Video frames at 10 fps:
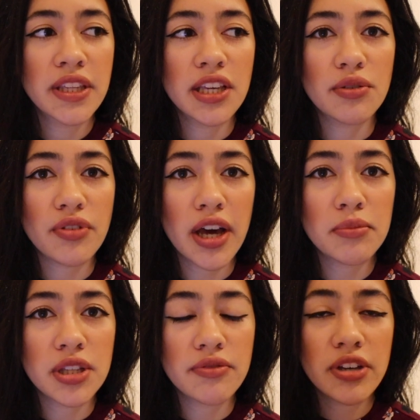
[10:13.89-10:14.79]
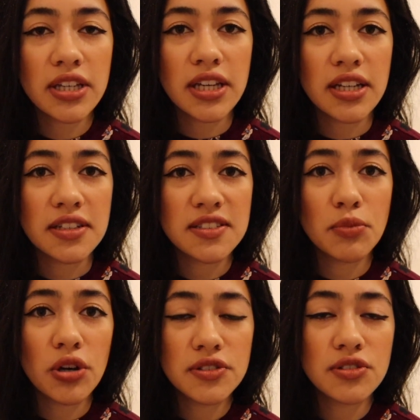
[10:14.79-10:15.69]
if I'm living in a
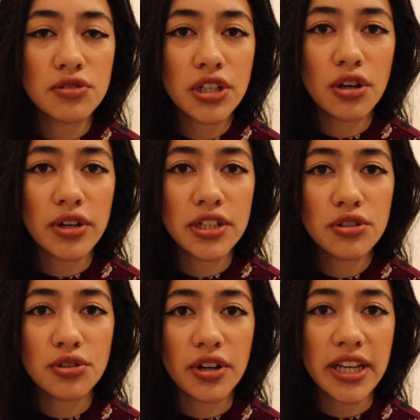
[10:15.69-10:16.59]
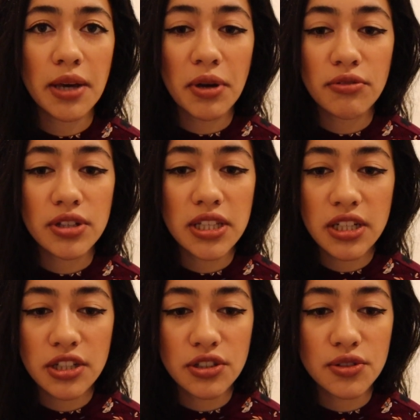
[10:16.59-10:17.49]
small studio in New York, am I really
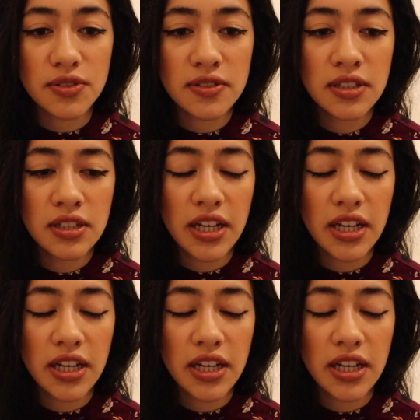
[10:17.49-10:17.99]
going to use